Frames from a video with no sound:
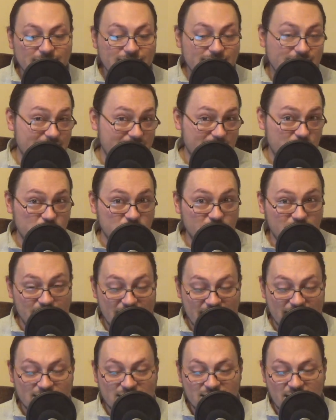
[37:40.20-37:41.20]
the National
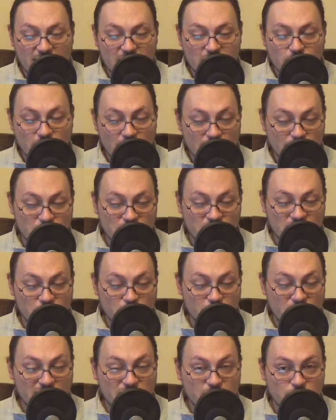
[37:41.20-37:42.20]
Anti-Corruption
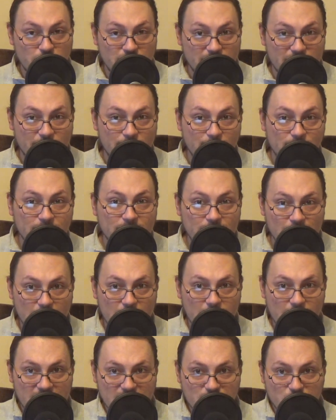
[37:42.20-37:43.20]
Directorate.
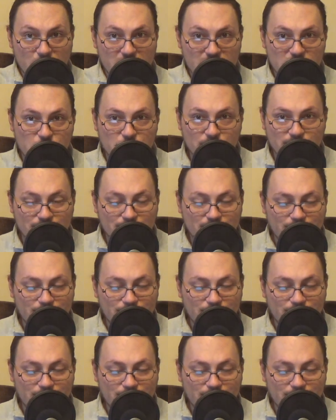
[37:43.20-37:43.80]
Let's watch.